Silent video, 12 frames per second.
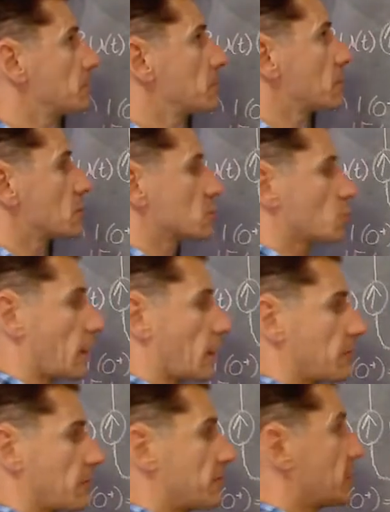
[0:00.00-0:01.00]
because what
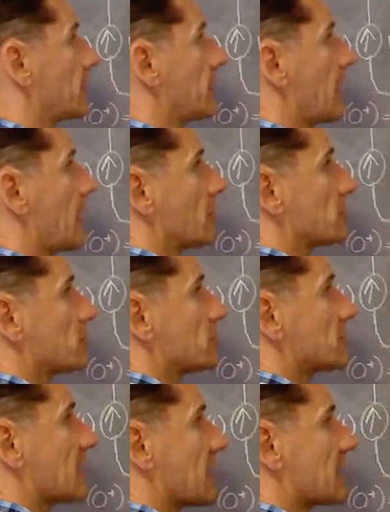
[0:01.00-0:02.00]
we've done now is to
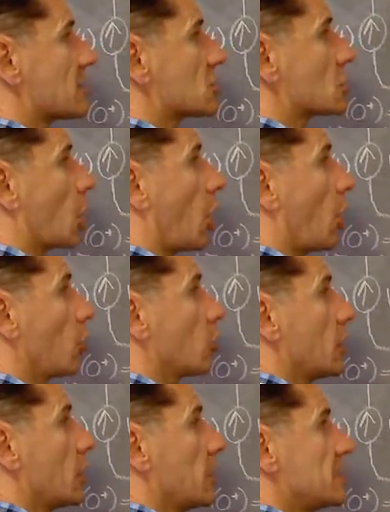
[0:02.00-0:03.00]
take this whole
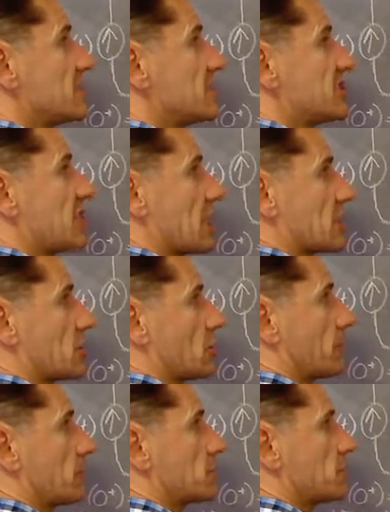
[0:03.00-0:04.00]
section of
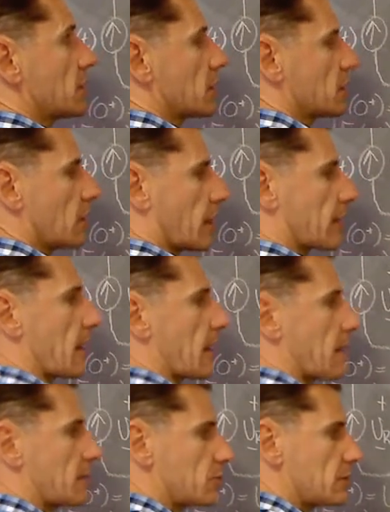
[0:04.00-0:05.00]
the circuit diagram
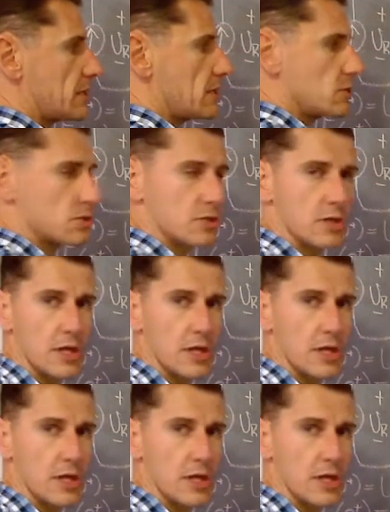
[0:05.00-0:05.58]
and it's reduced